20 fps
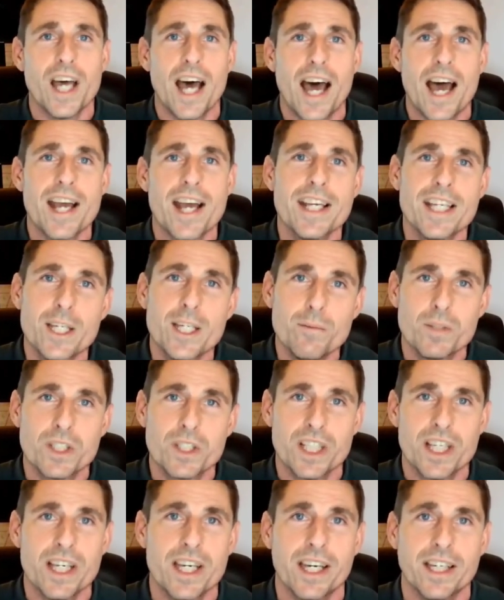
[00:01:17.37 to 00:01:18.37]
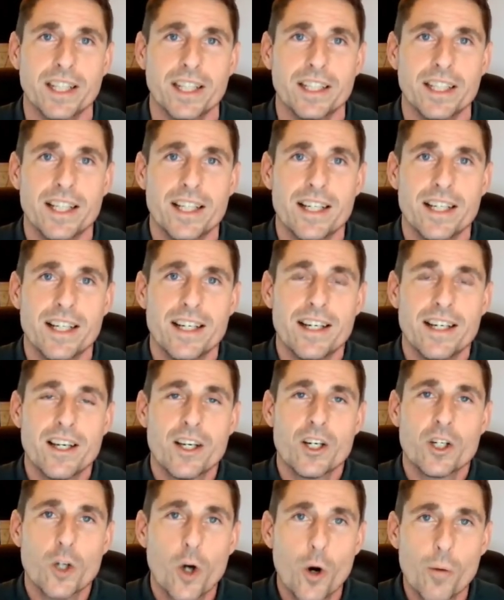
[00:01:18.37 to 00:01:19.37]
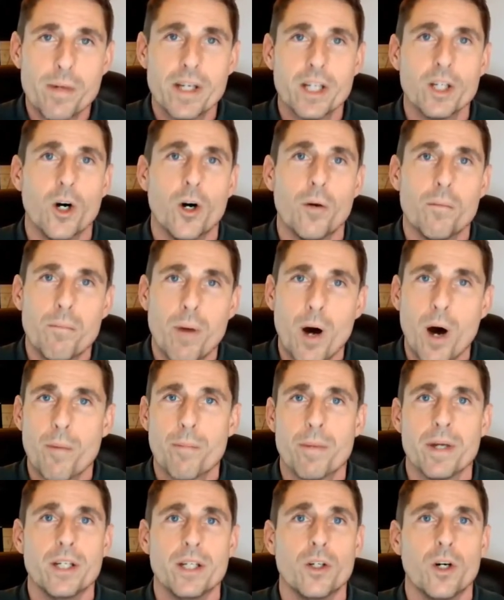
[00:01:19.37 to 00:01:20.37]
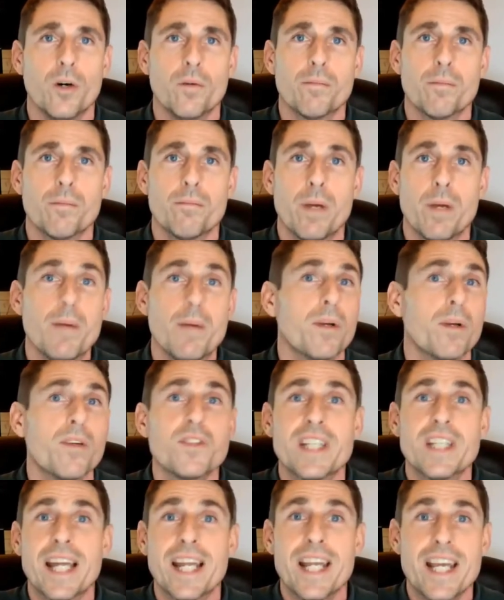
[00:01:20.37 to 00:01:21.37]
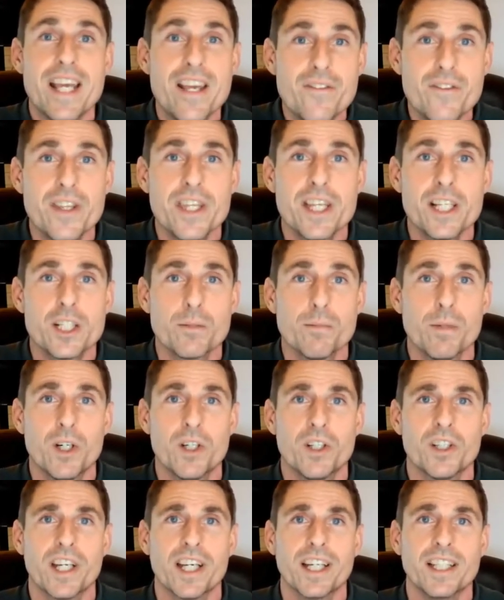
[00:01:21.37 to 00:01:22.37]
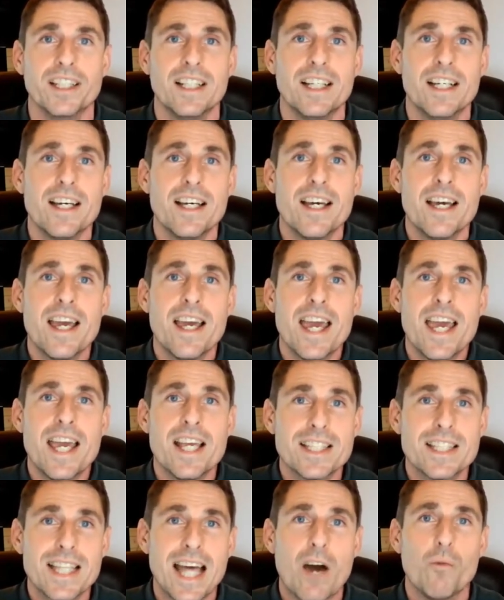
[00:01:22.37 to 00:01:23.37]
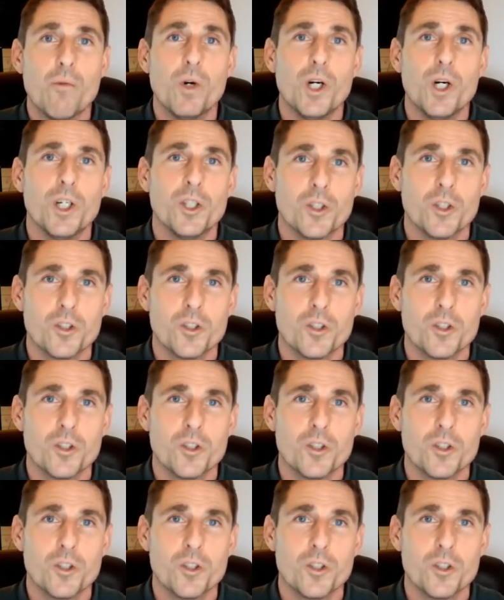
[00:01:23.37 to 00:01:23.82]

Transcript: that I keep seeing coming up, popping up, people have said it even this morning, is that word